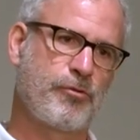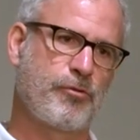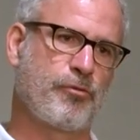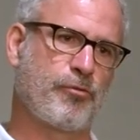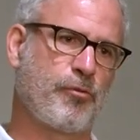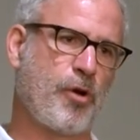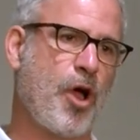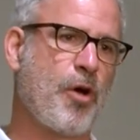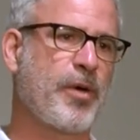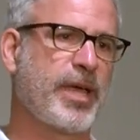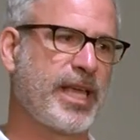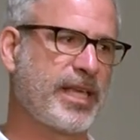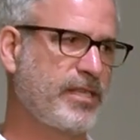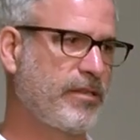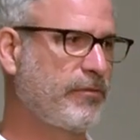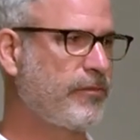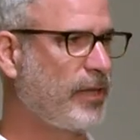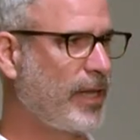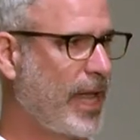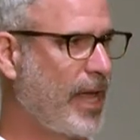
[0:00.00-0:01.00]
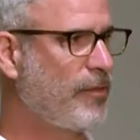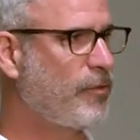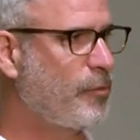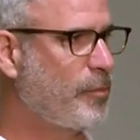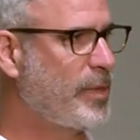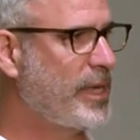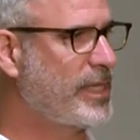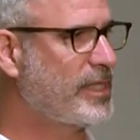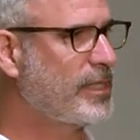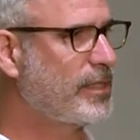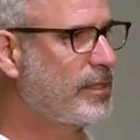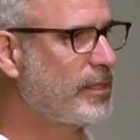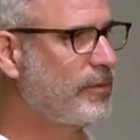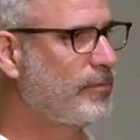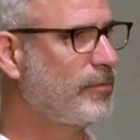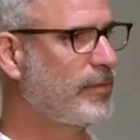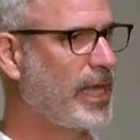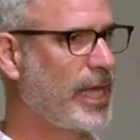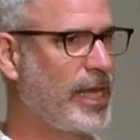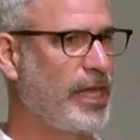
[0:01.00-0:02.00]
growing as a philanthropist
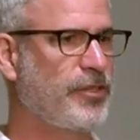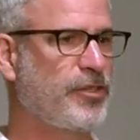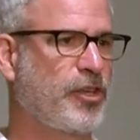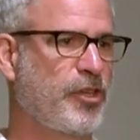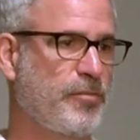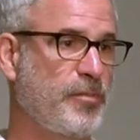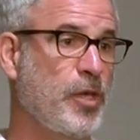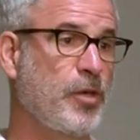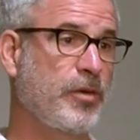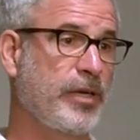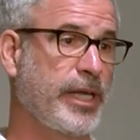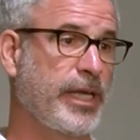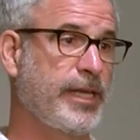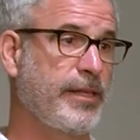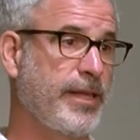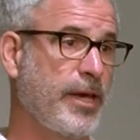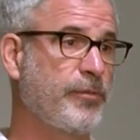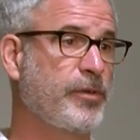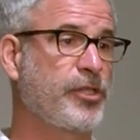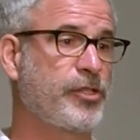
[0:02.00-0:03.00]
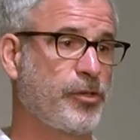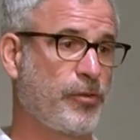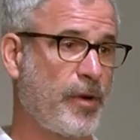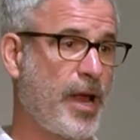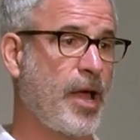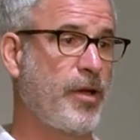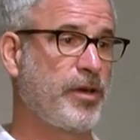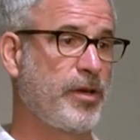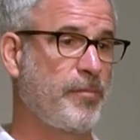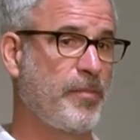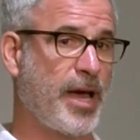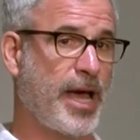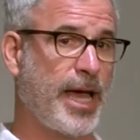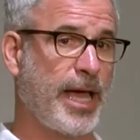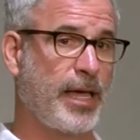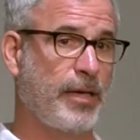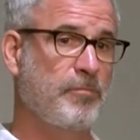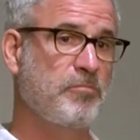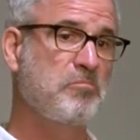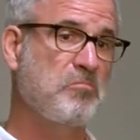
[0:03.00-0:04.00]
in his community that was surrounded
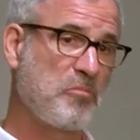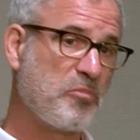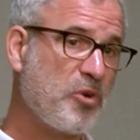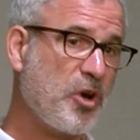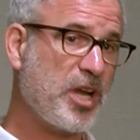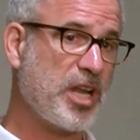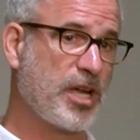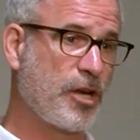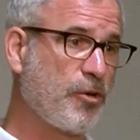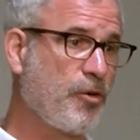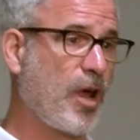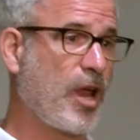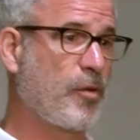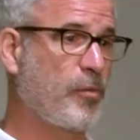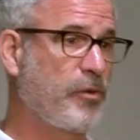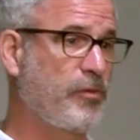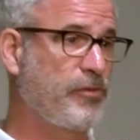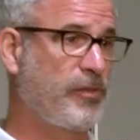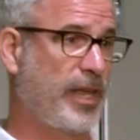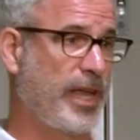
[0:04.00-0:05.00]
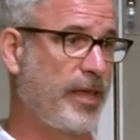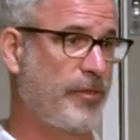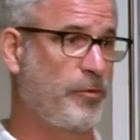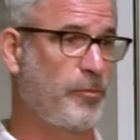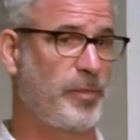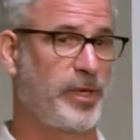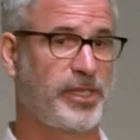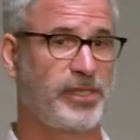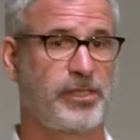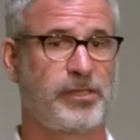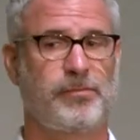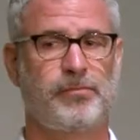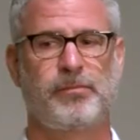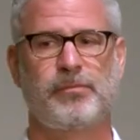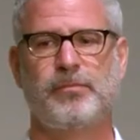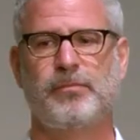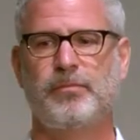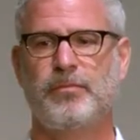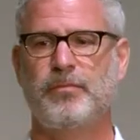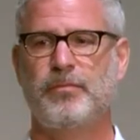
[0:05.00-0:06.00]
by pretty incredible philanthropists
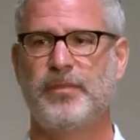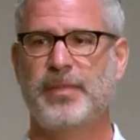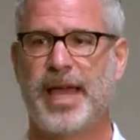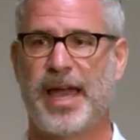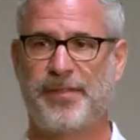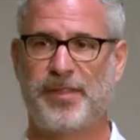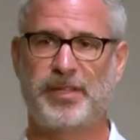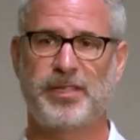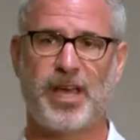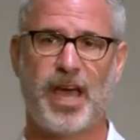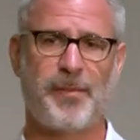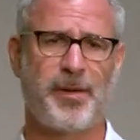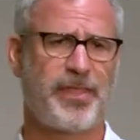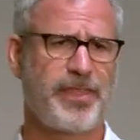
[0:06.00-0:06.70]
at the time.